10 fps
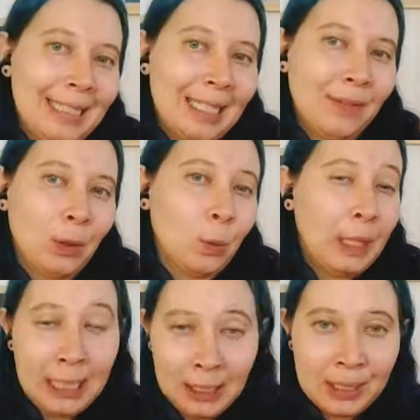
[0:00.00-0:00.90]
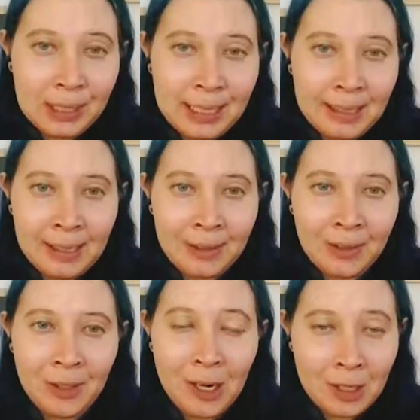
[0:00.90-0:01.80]
of the windows here, and
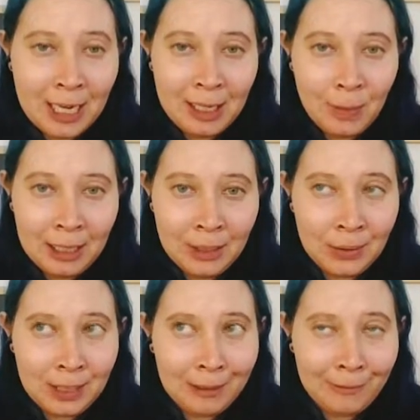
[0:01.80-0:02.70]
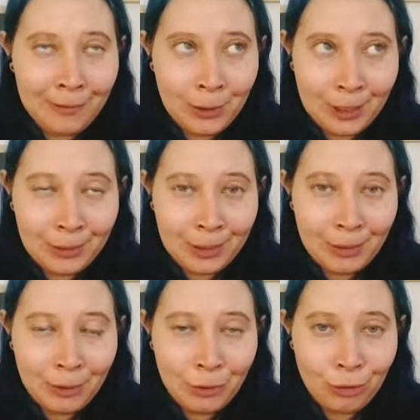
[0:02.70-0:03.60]
there aren't any windows in the
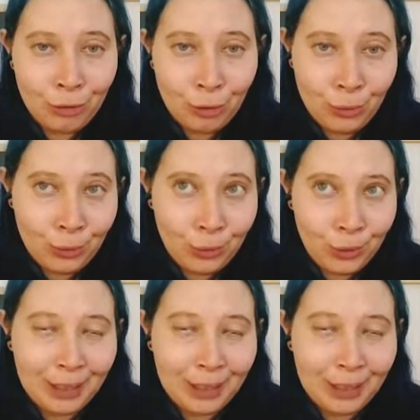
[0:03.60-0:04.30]
photos. Oh.